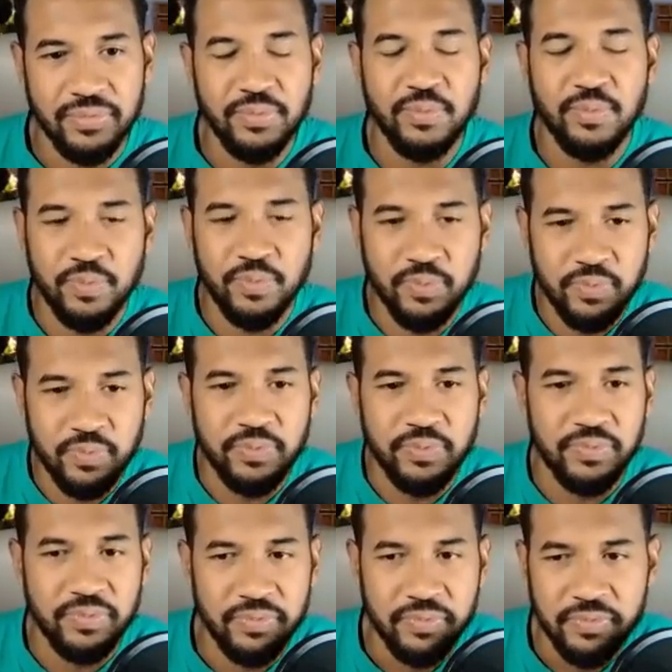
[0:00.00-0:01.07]

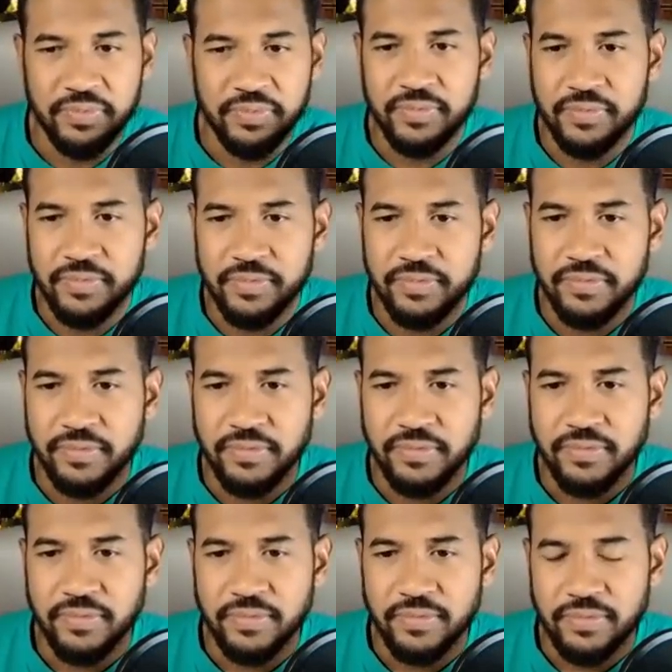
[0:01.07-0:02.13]

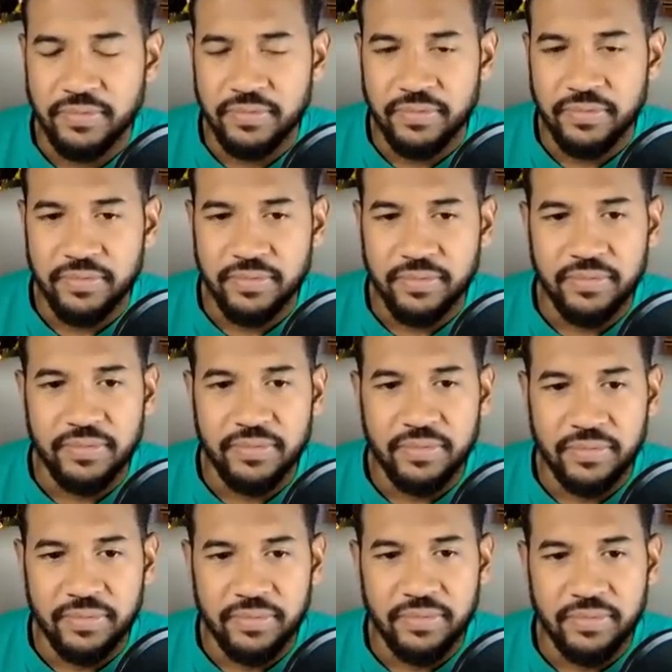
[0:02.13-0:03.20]

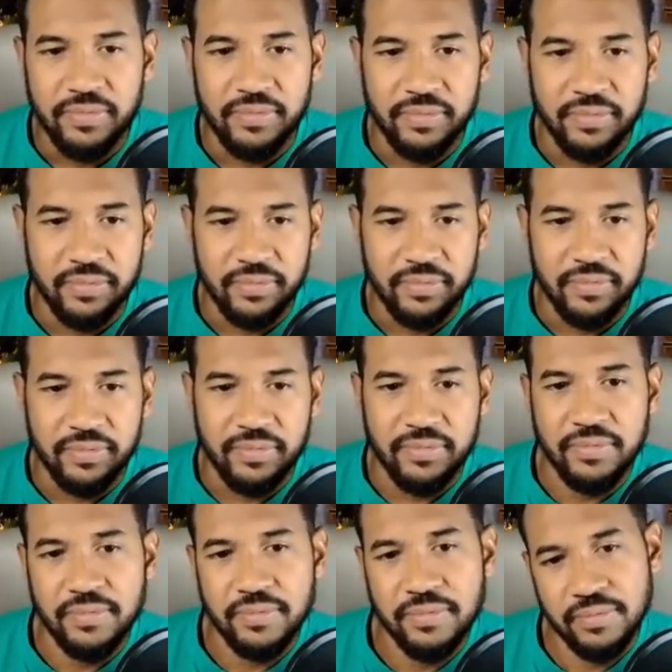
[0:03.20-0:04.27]

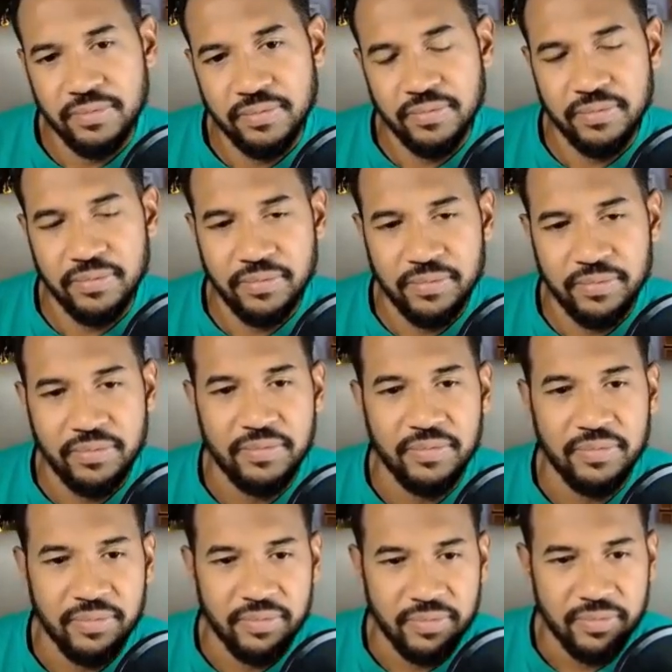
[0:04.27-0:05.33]

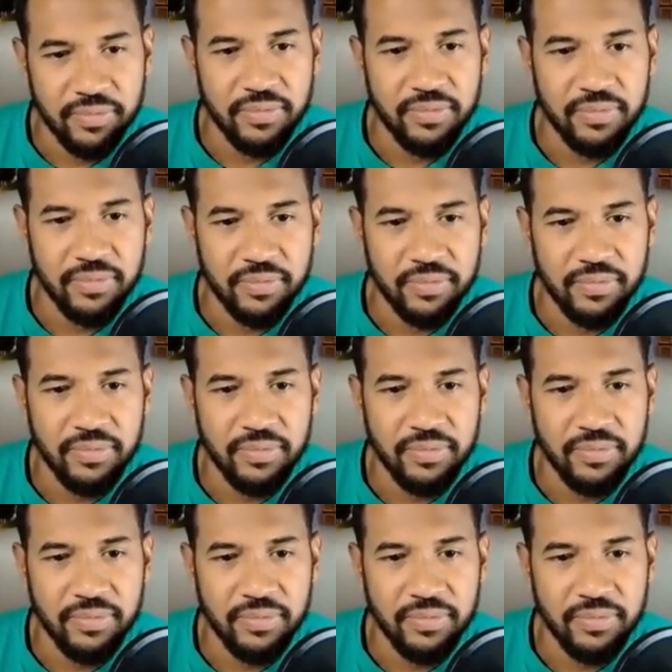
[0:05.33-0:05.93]
[no speech]